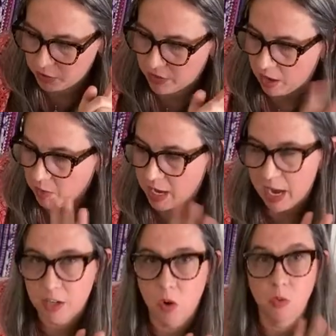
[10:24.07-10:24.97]
So that way
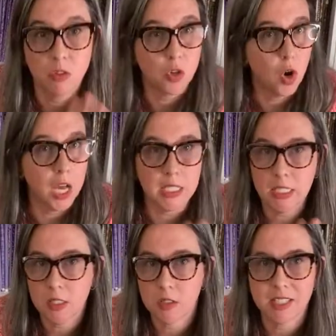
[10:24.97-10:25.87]
I don't
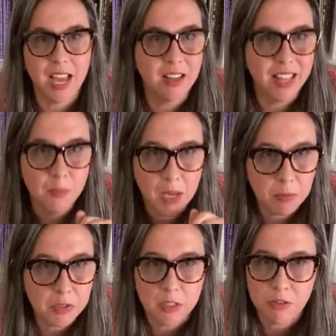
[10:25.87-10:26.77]
cross, it's kind of like
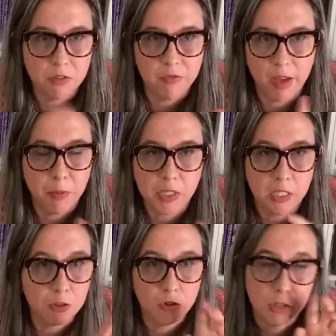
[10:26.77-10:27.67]
paper scissors and fabric
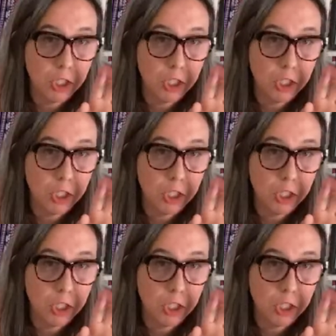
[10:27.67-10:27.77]
scissors.